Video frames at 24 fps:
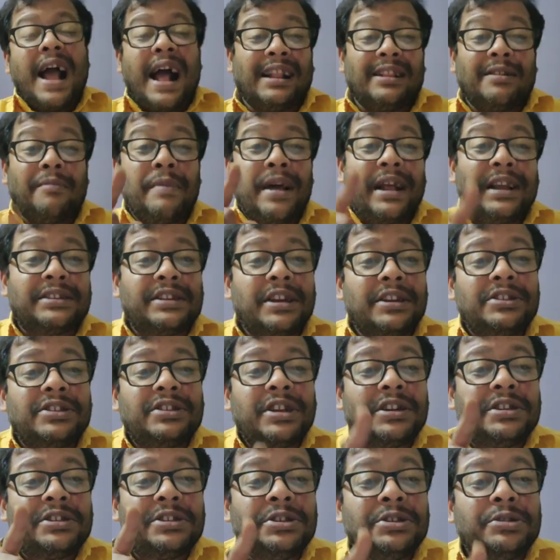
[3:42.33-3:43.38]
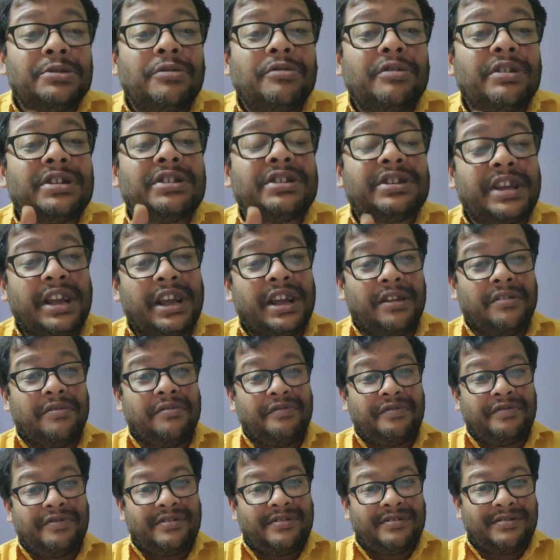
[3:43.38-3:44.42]
And the message that you
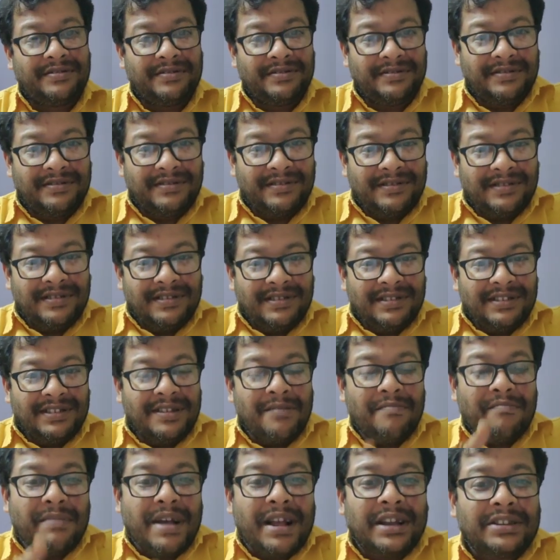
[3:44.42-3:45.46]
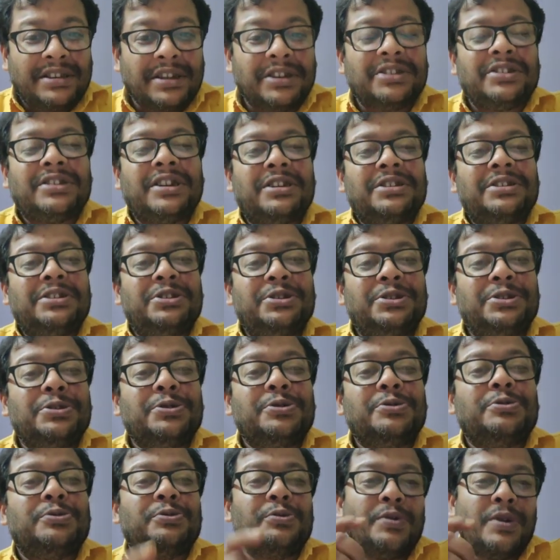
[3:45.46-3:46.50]
receive, the message that
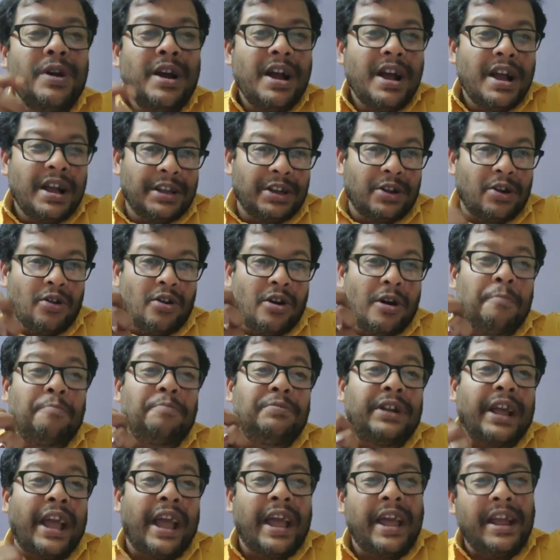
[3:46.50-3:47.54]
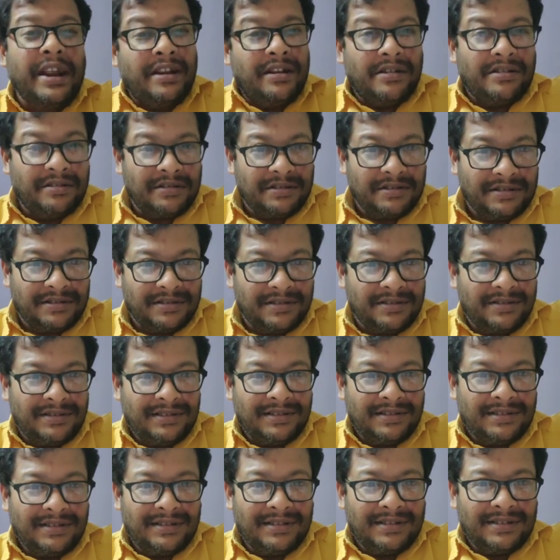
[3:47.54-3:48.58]
you obtain
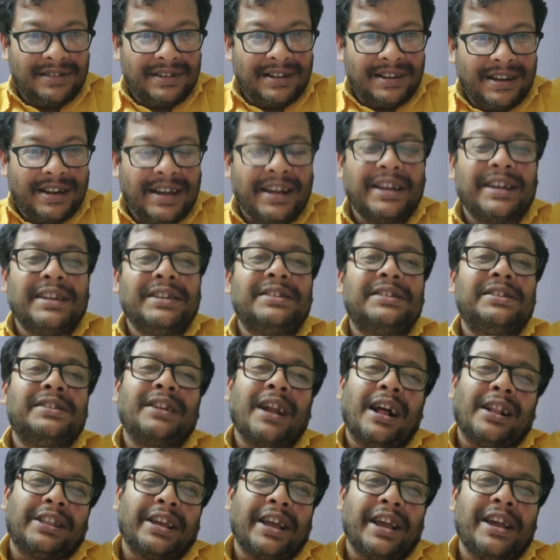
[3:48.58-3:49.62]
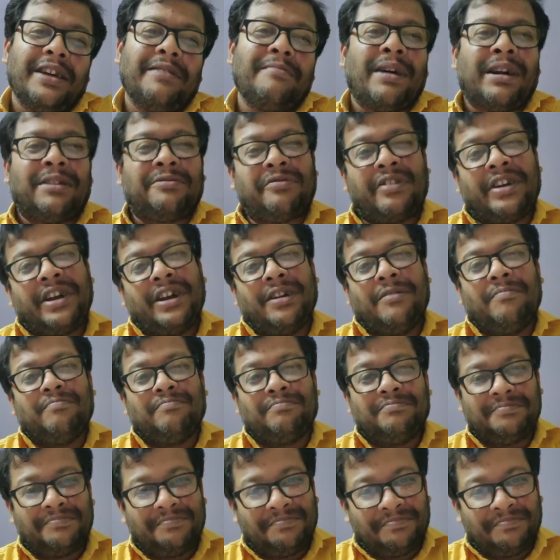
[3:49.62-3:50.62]
is nothing but freedom.